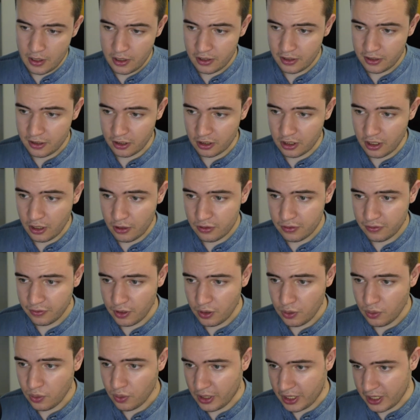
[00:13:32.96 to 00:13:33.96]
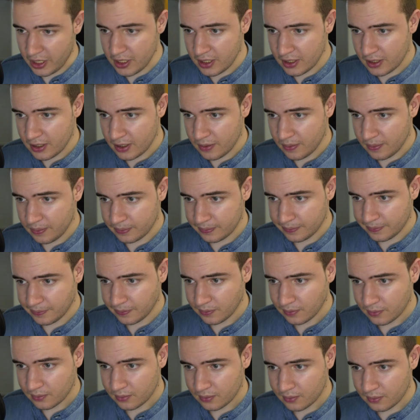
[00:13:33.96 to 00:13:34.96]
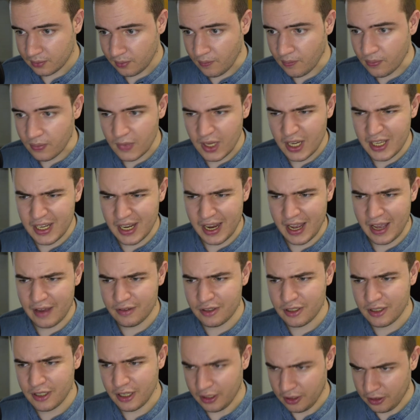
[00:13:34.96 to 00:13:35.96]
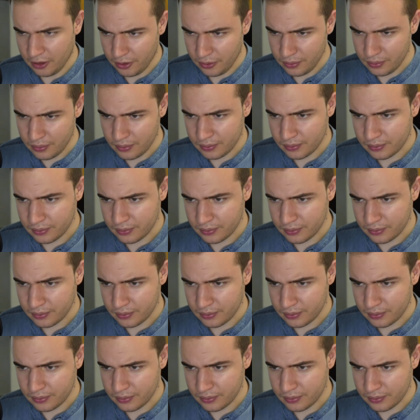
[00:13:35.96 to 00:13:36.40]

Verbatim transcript: Took those few weeks, and I have to tell you...